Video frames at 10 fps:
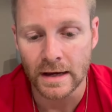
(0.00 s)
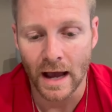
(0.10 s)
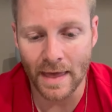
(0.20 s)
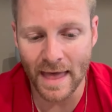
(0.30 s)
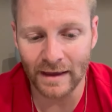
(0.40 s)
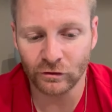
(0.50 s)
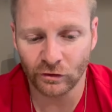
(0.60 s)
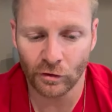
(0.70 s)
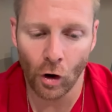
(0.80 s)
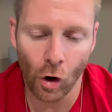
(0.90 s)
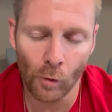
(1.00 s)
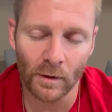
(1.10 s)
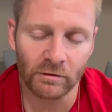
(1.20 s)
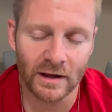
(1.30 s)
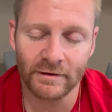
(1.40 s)
And then just the hope
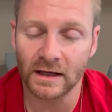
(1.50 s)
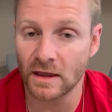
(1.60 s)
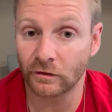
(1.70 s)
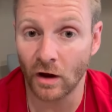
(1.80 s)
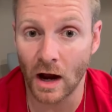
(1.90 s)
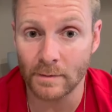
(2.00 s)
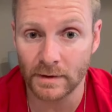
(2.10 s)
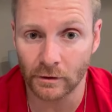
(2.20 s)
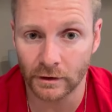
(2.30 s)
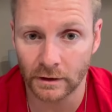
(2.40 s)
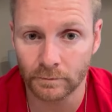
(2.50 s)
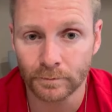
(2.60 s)
of living in this time period.